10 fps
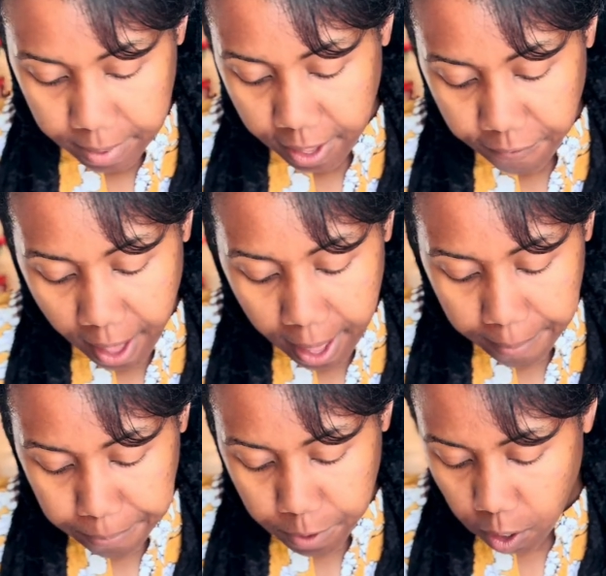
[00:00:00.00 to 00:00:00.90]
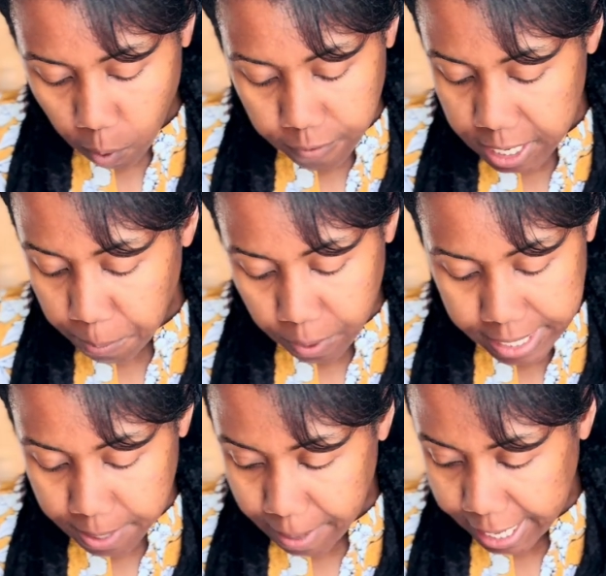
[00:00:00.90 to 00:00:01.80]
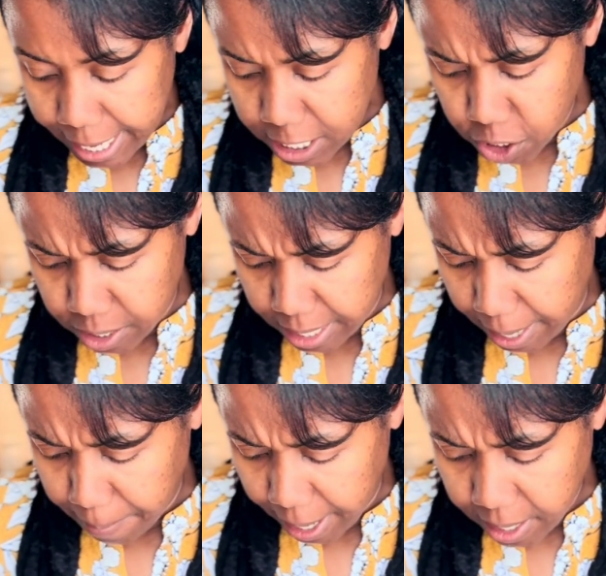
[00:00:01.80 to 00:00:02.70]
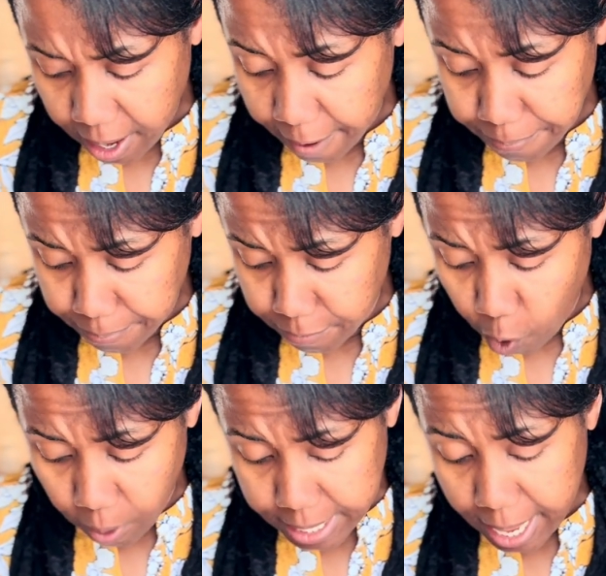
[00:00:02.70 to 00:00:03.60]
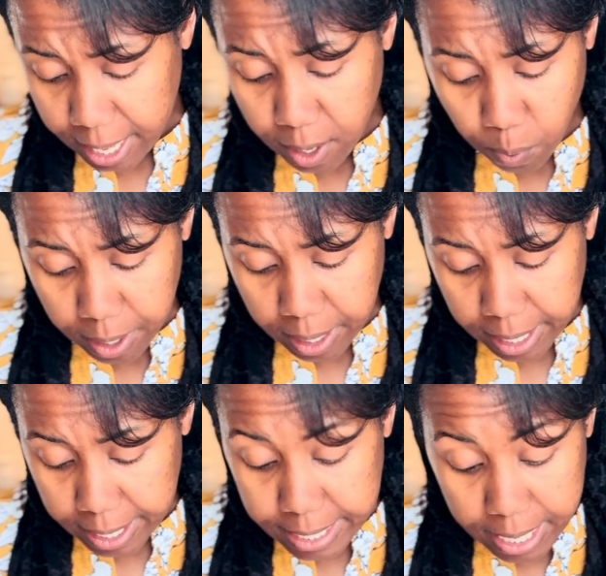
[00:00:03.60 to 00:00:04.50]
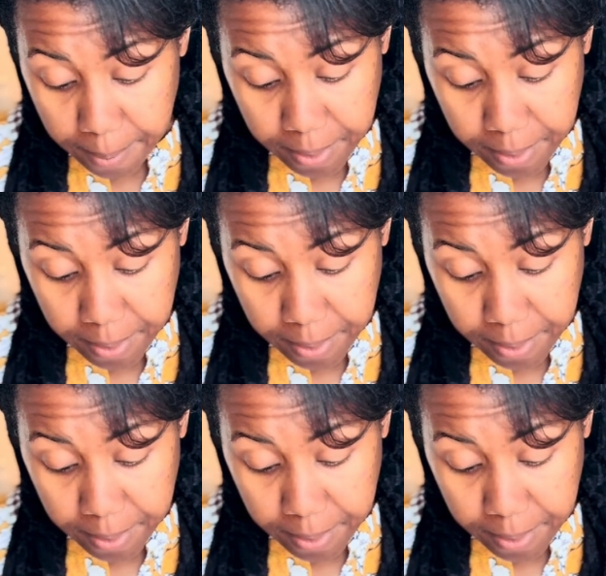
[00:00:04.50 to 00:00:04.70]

if someone's in my kitchen and they might not know exactly what it is and I'm